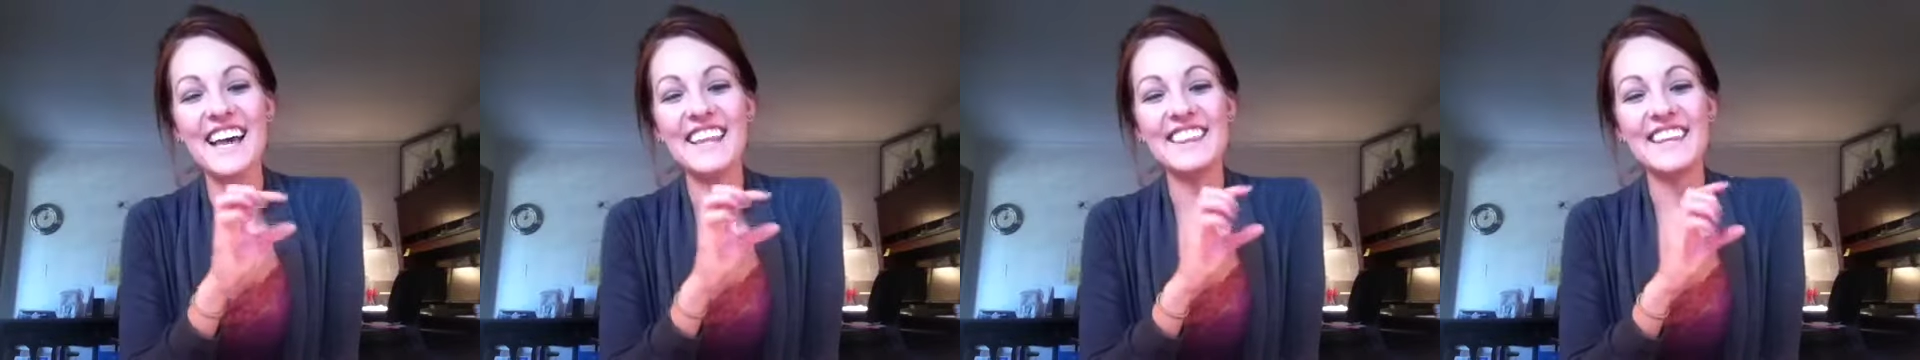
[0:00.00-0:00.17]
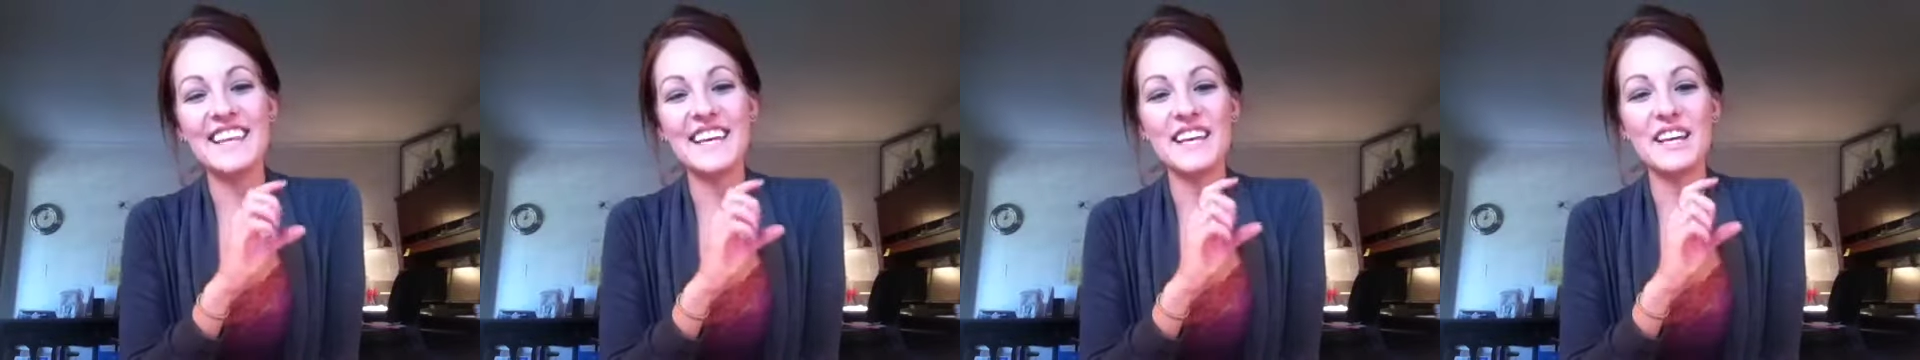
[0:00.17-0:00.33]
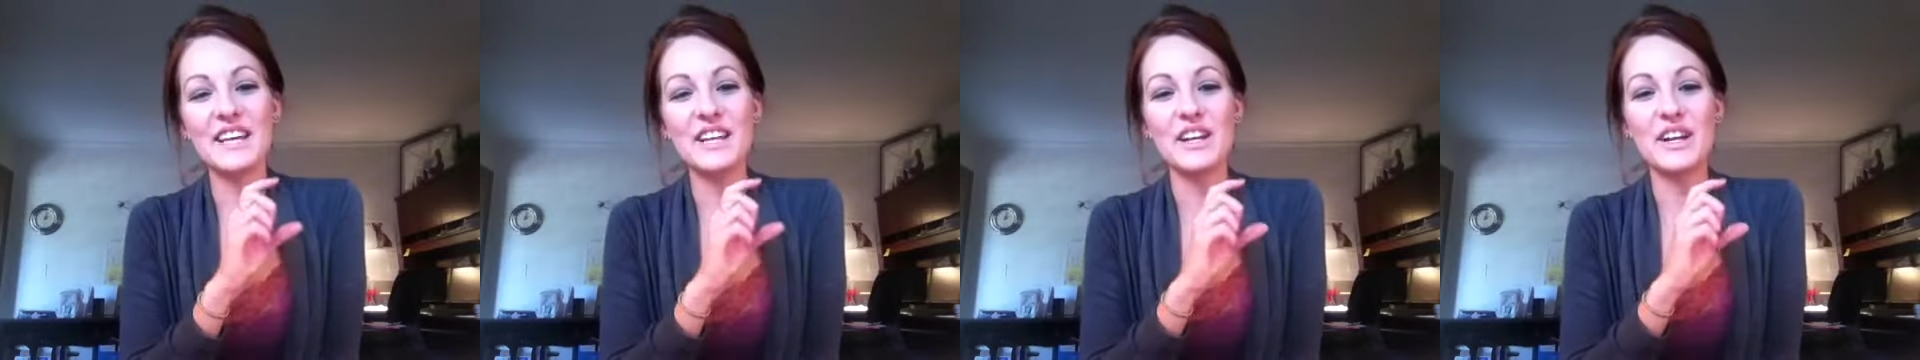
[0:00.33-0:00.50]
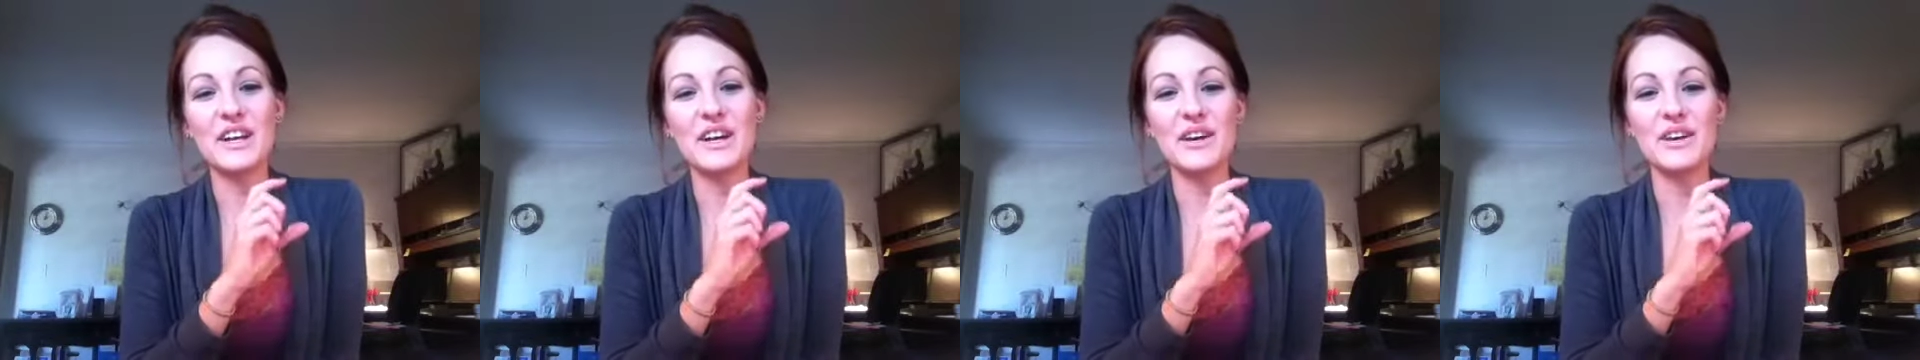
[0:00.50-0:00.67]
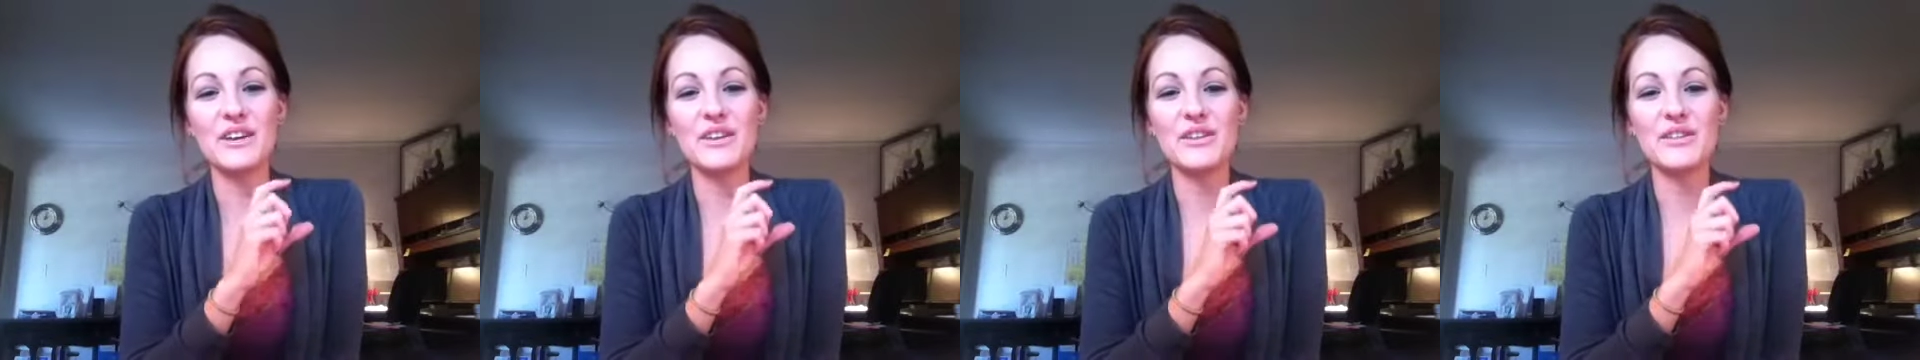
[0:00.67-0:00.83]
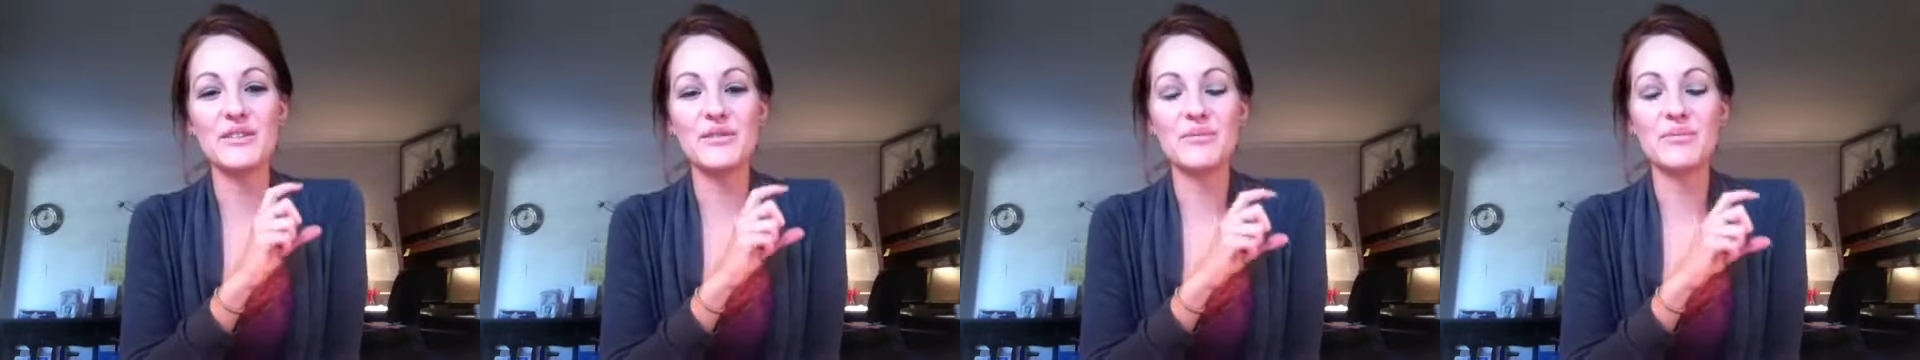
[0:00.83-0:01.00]
and then
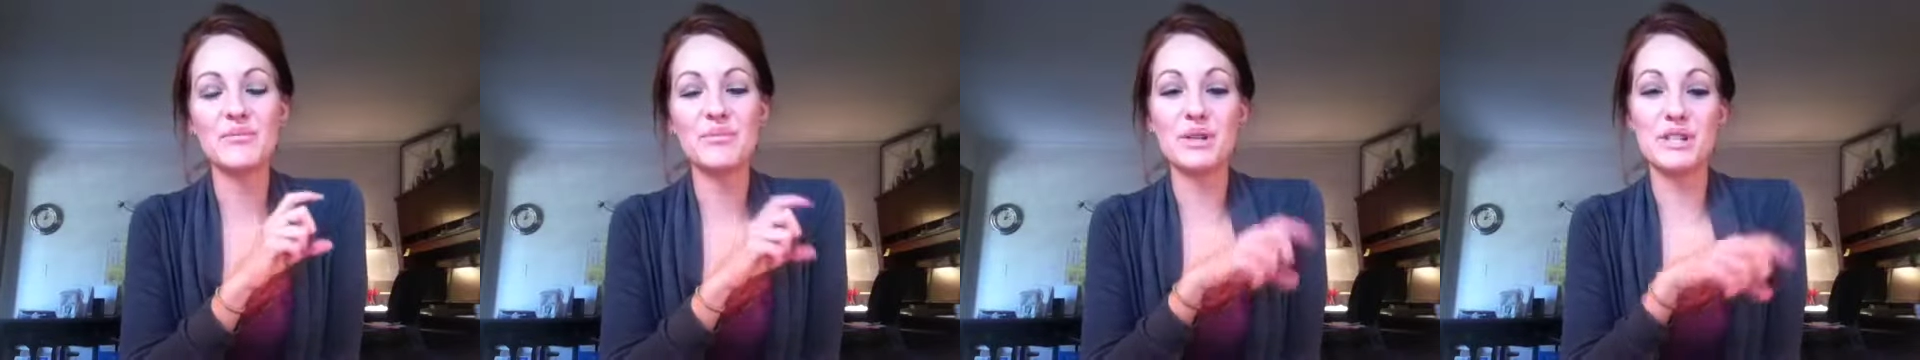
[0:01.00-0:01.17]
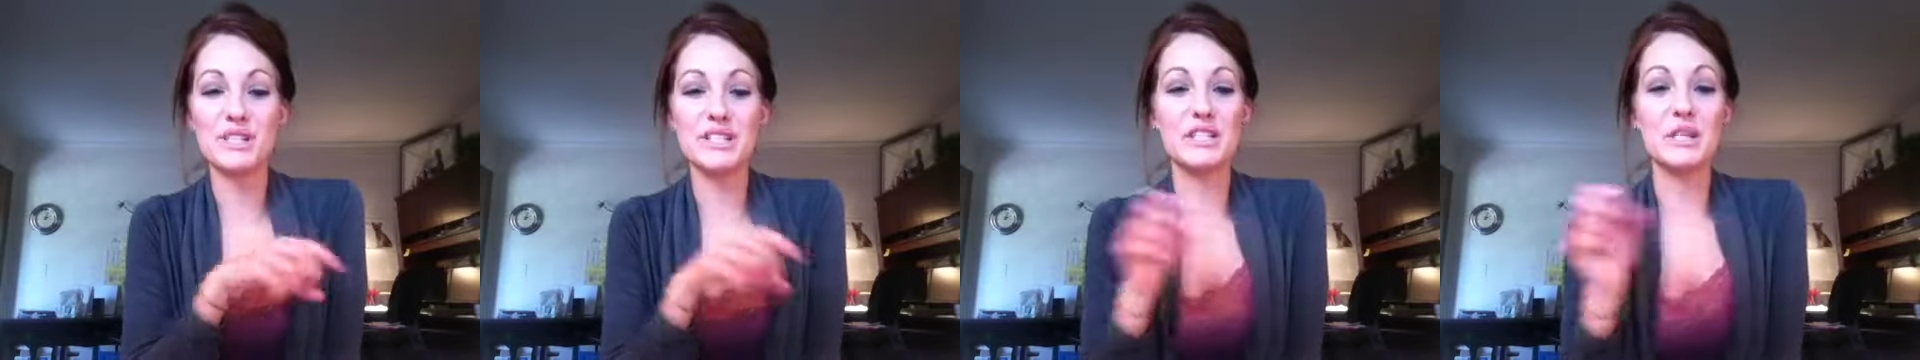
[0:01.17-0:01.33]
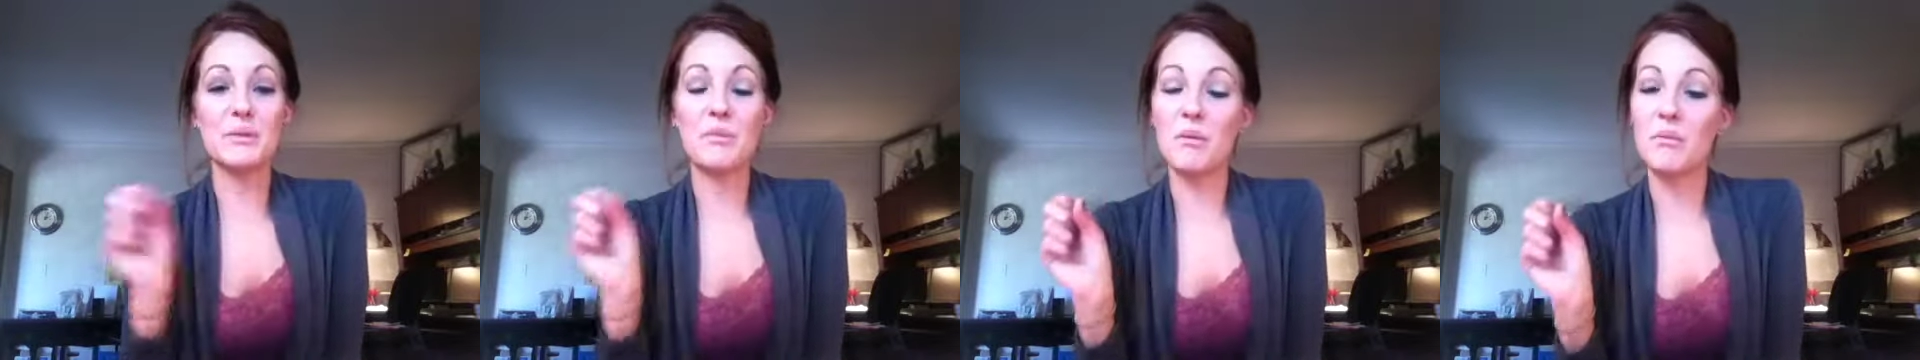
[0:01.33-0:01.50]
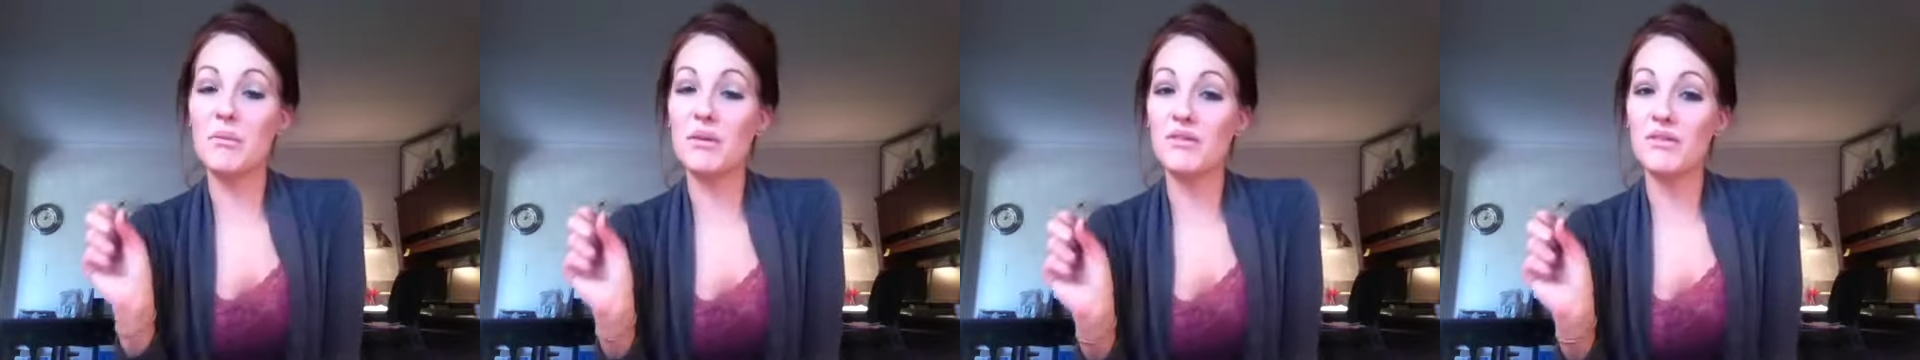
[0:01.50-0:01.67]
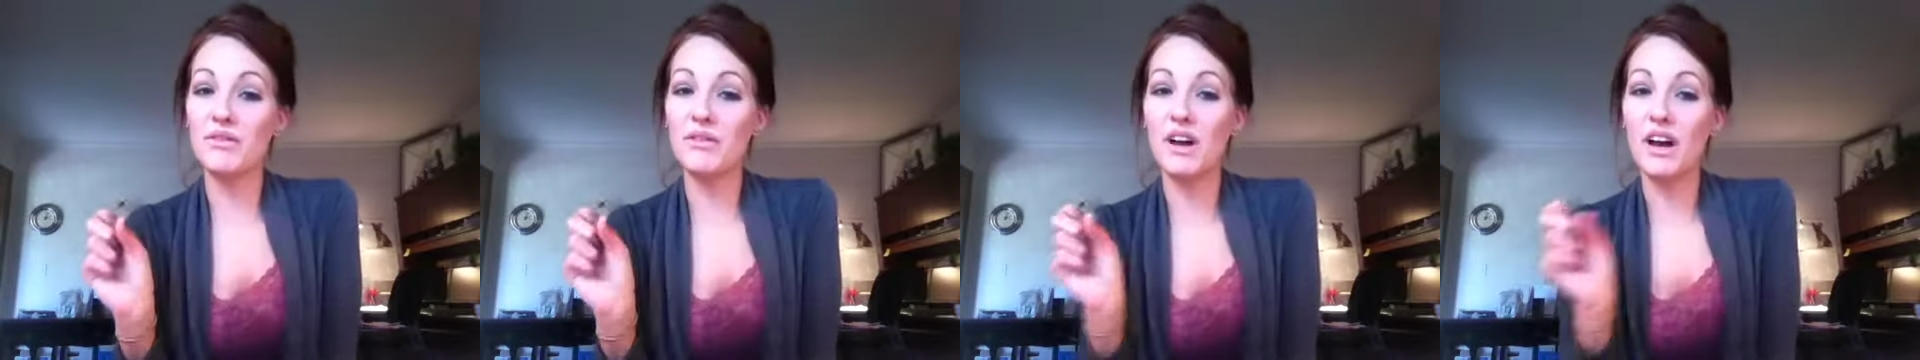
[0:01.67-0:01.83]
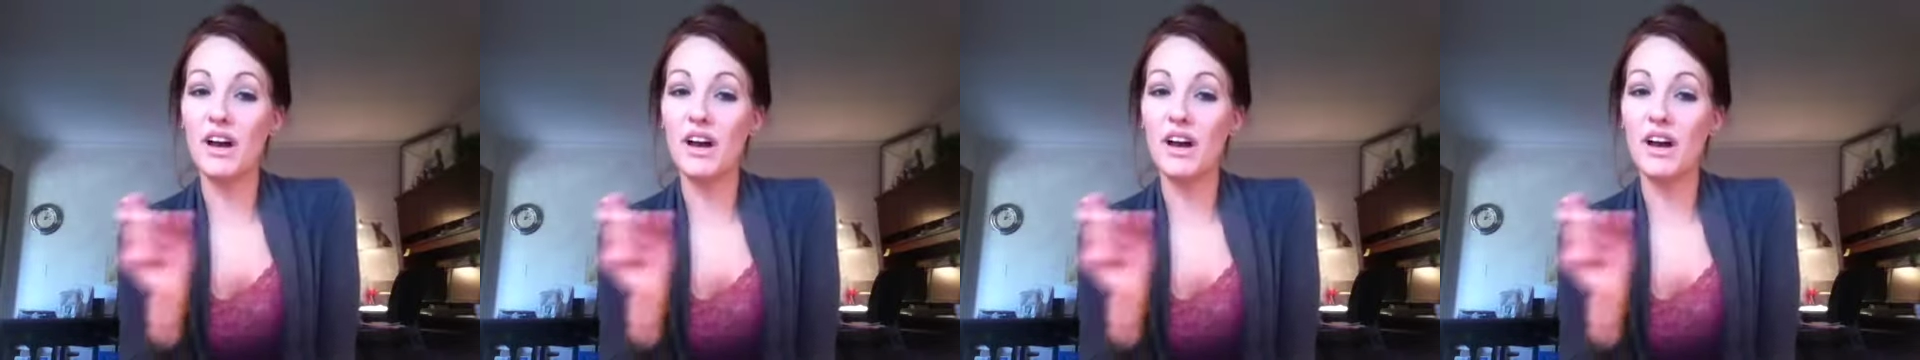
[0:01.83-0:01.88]
put dip them if,